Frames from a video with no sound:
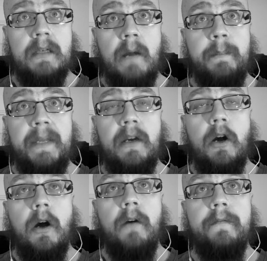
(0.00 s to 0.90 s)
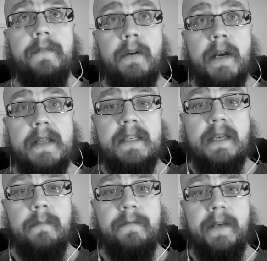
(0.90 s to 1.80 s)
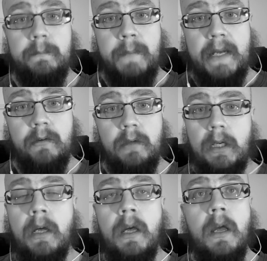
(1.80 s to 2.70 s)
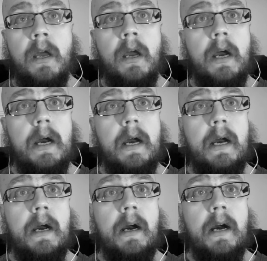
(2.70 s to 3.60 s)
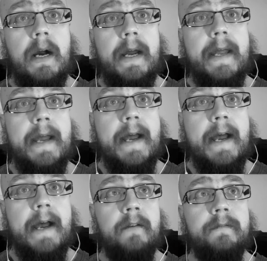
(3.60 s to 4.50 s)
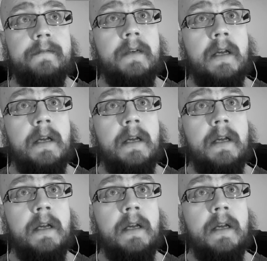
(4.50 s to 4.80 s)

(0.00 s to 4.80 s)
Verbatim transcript: copy of the Red Team field manual. Uh, I have